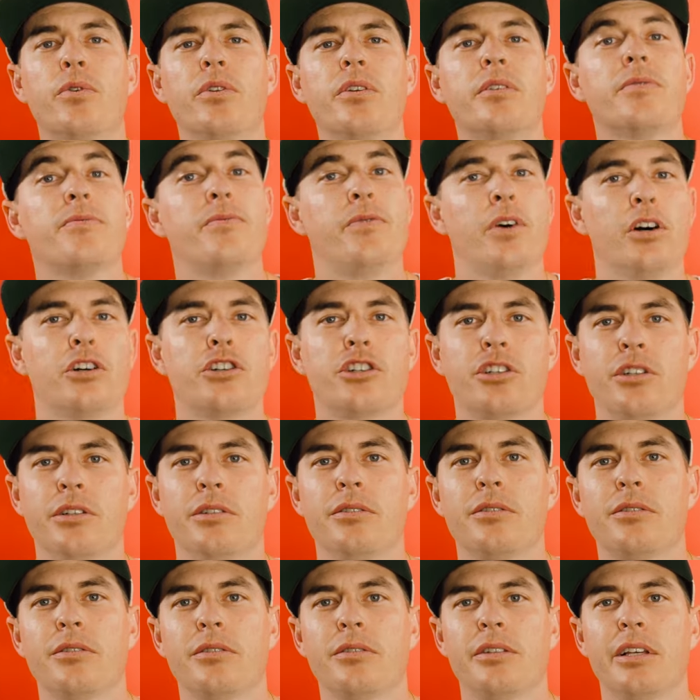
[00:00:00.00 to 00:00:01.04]
for their
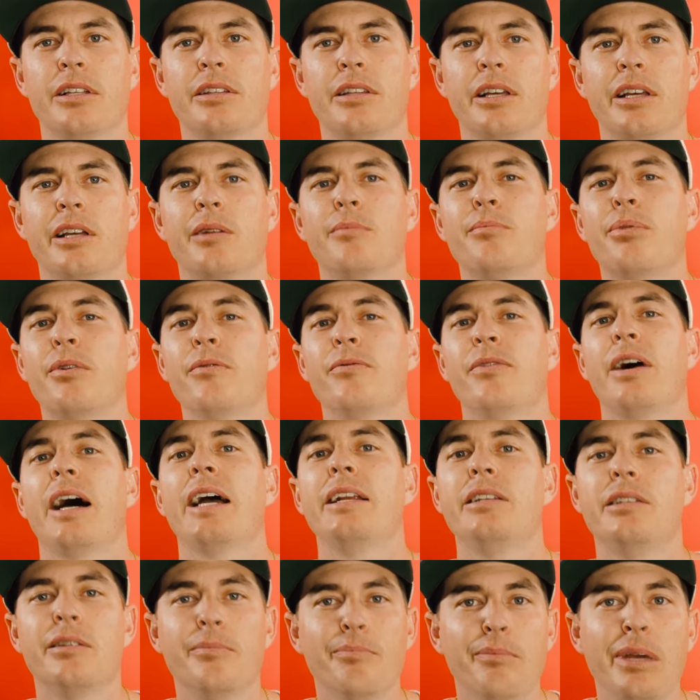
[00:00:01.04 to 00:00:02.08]
functions that they can provide to